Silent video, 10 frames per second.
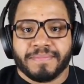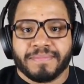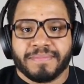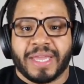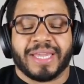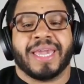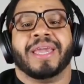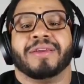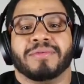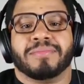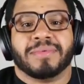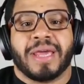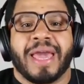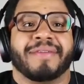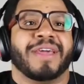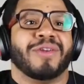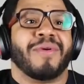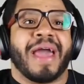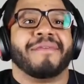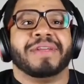they can't have, they don't
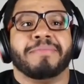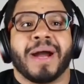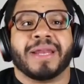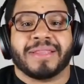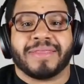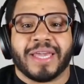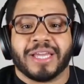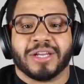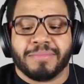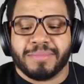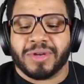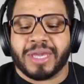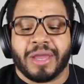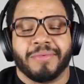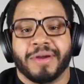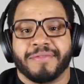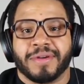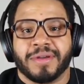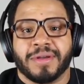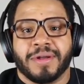have anybody that they can communicate with.
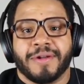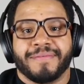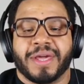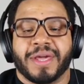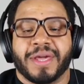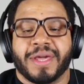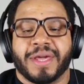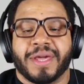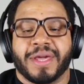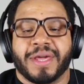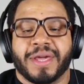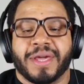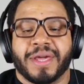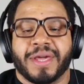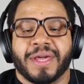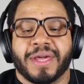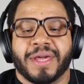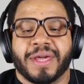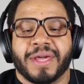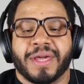They don't have nobody that they can relate
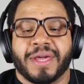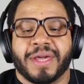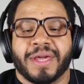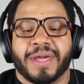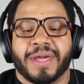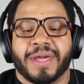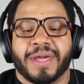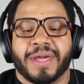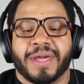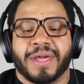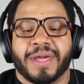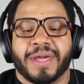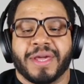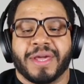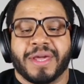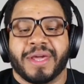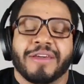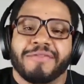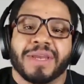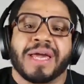to. They don't have nobody that they
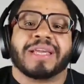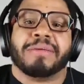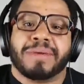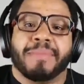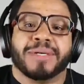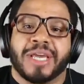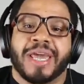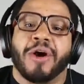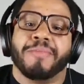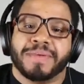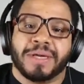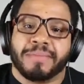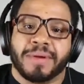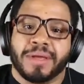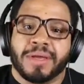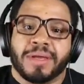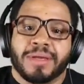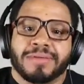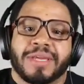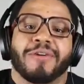feel like can be able to help them.
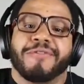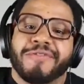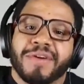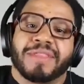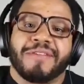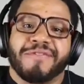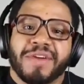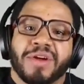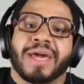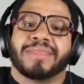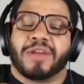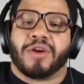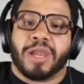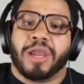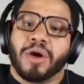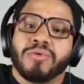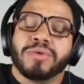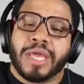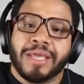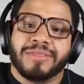They don't feel, they feel like they're
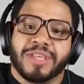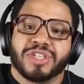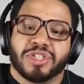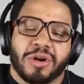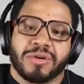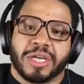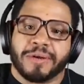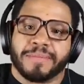alone in this journey.